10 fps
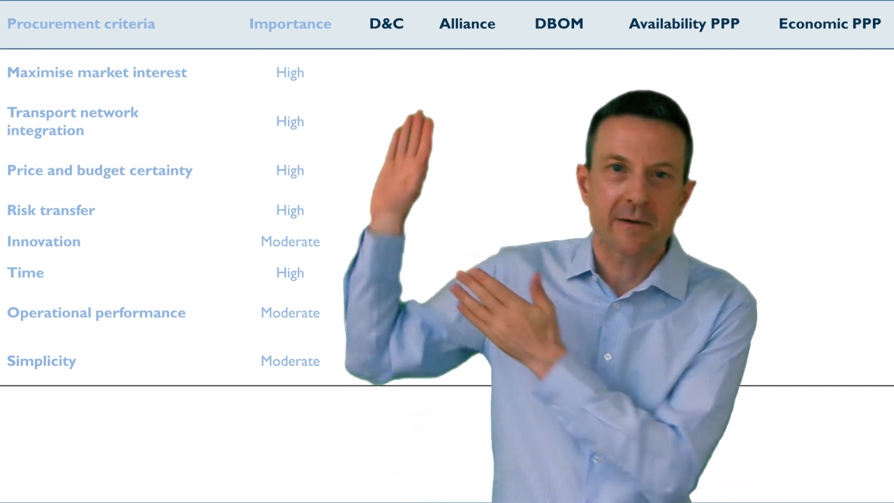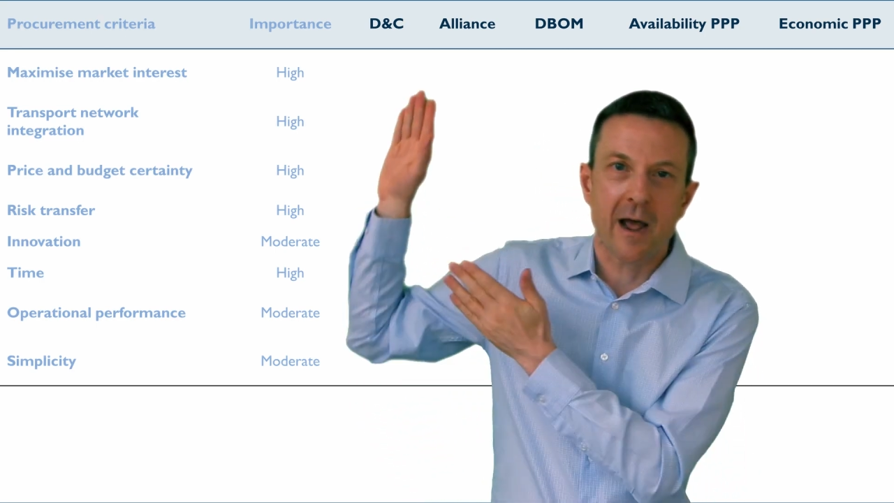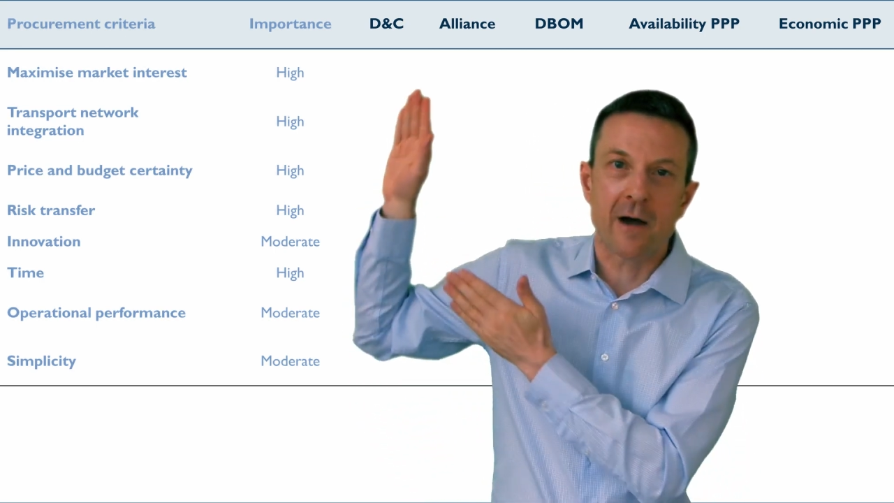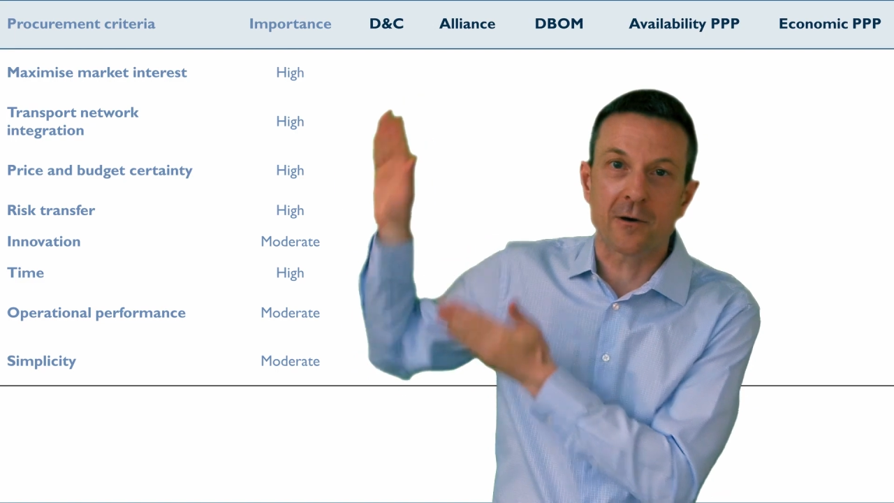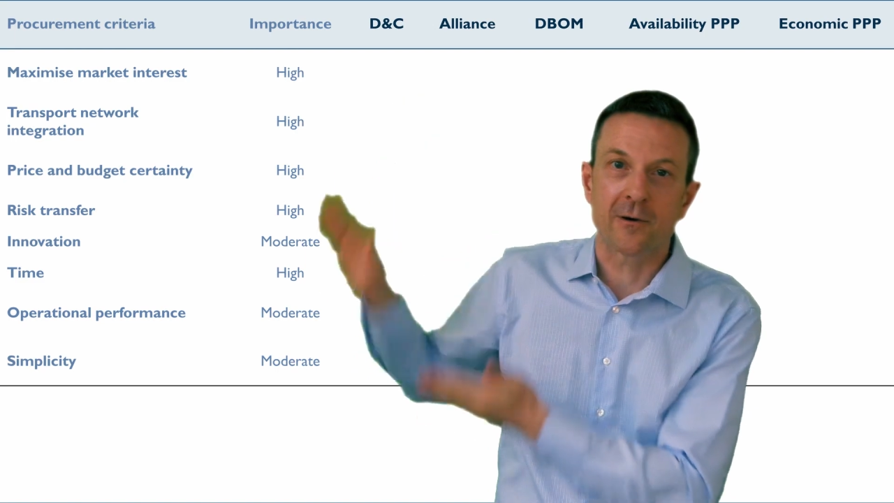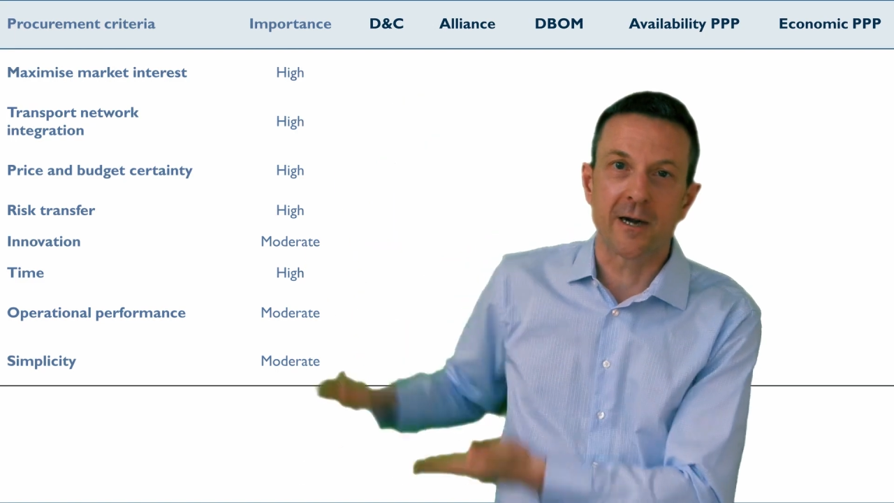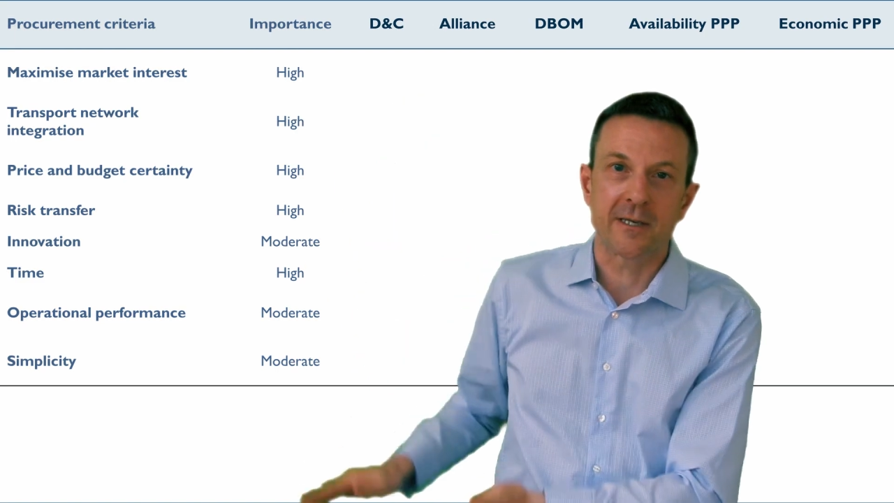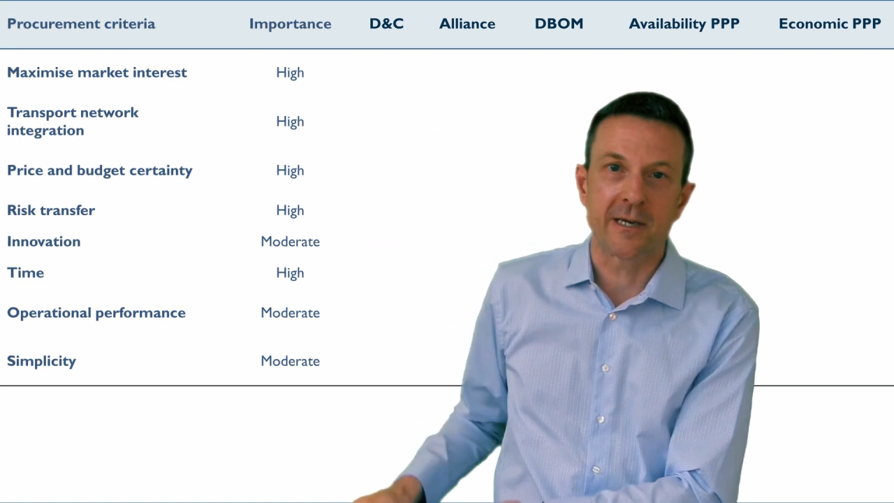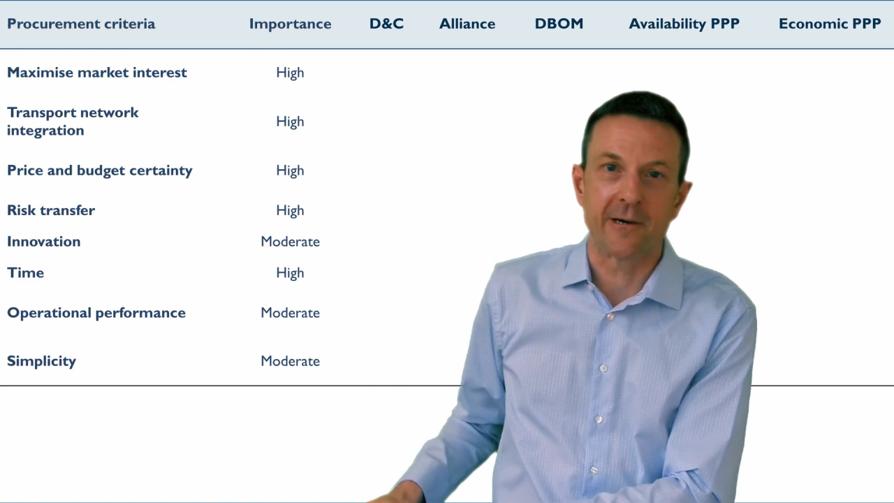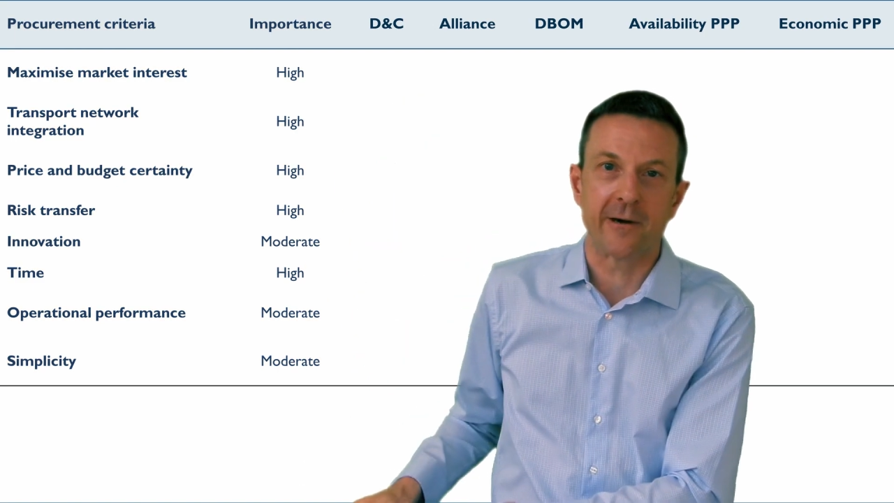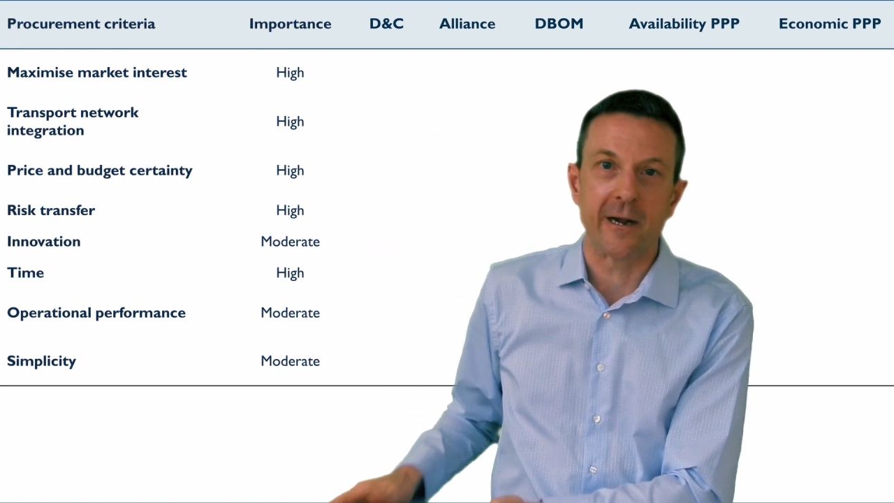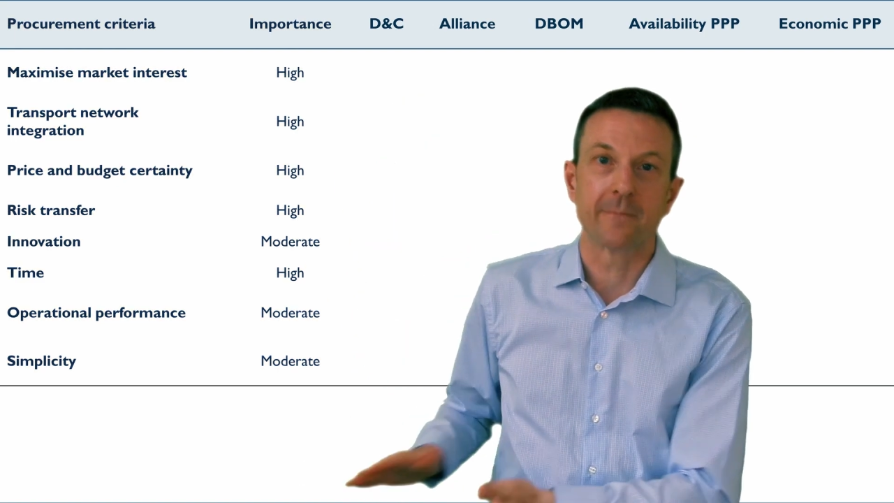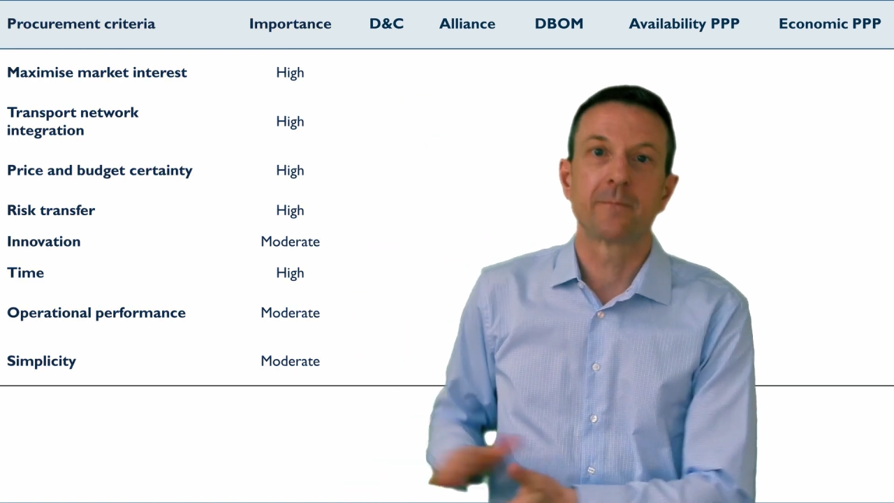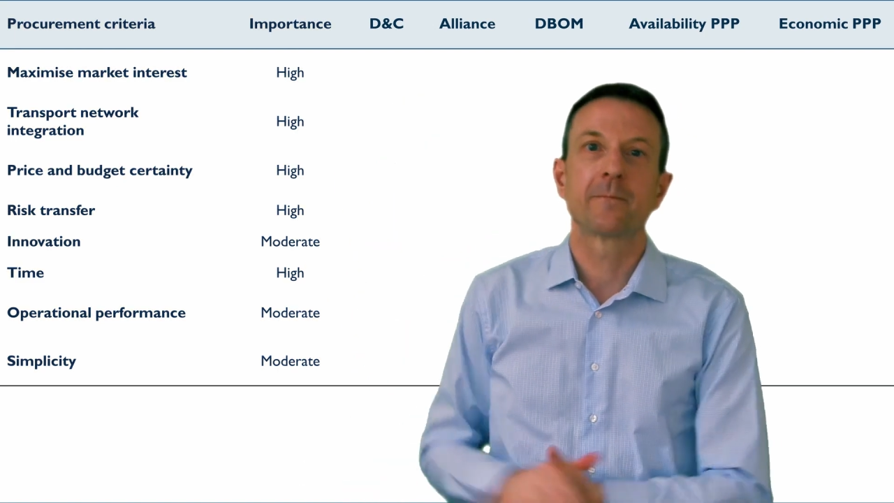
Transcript: our criteria.